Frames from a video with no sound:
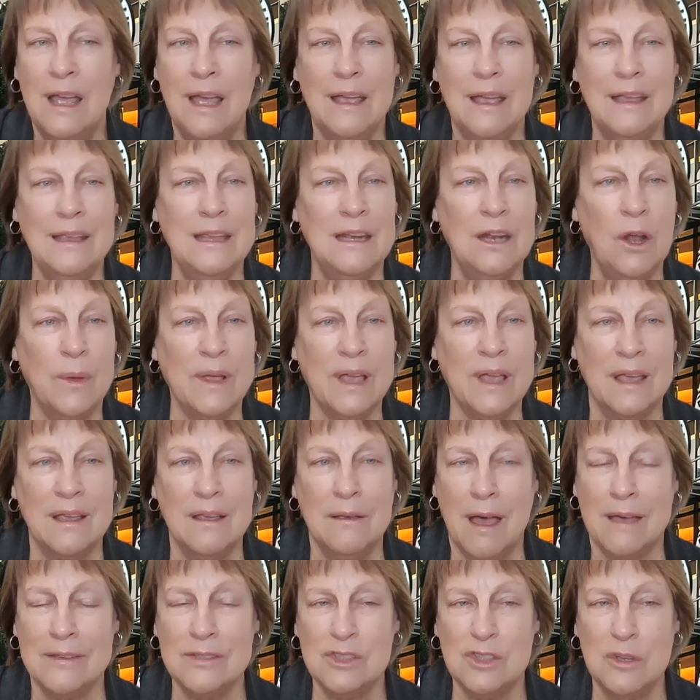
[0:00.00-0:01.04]
it can
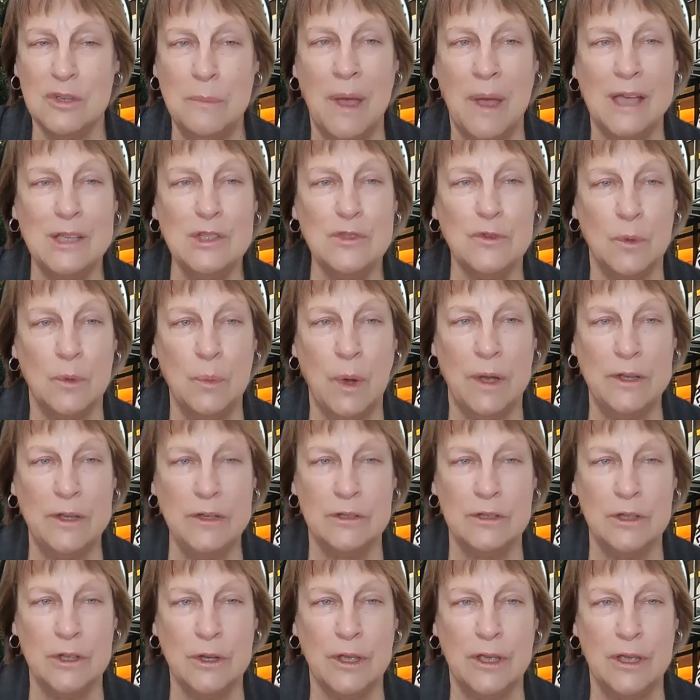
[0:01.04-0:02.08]
customize for what you're
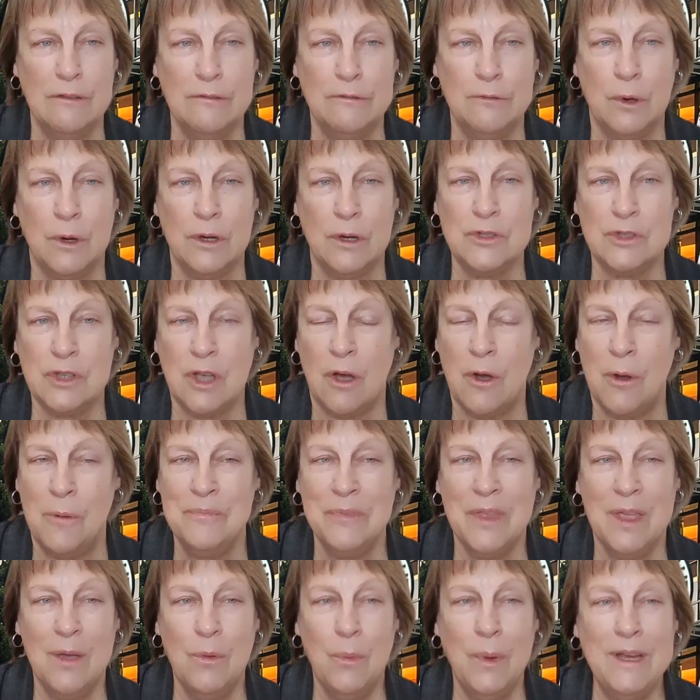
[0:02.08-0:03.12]
looking for. So
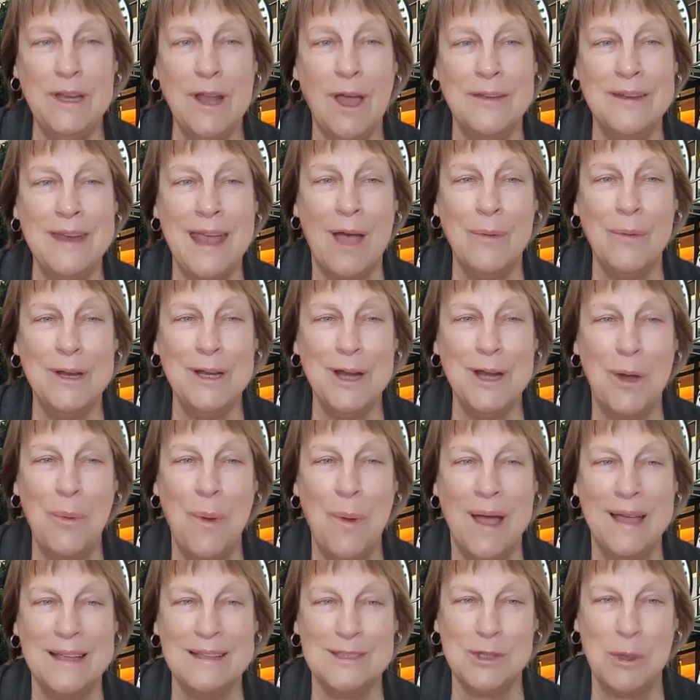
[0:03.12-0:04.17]
now we know
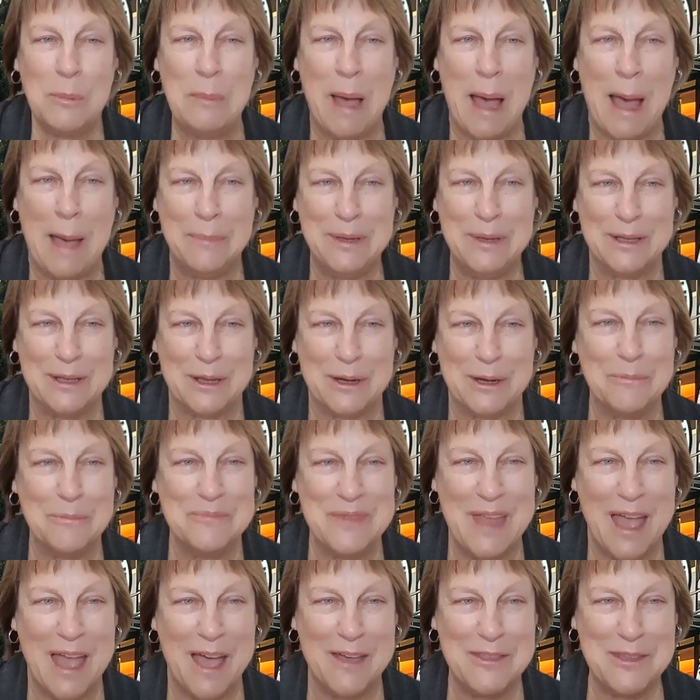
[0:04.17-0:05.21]
why it's so popular,
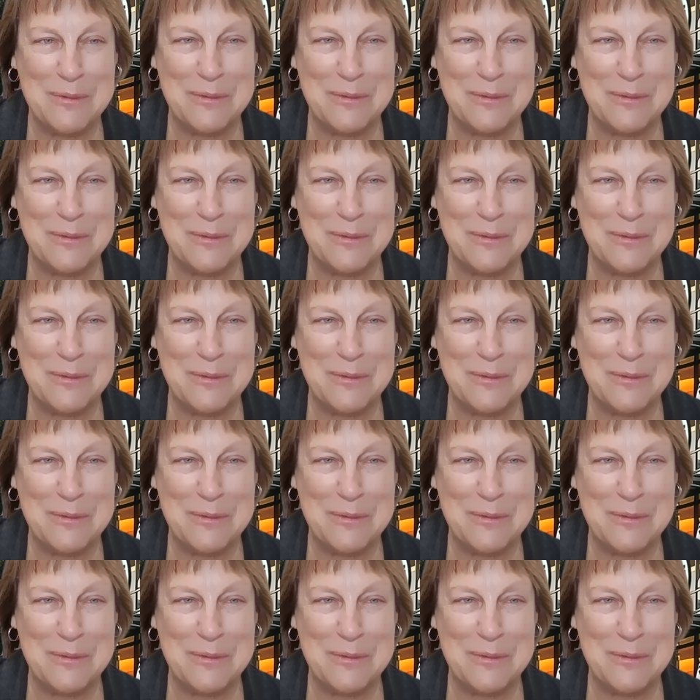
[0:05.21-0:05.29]
now that we've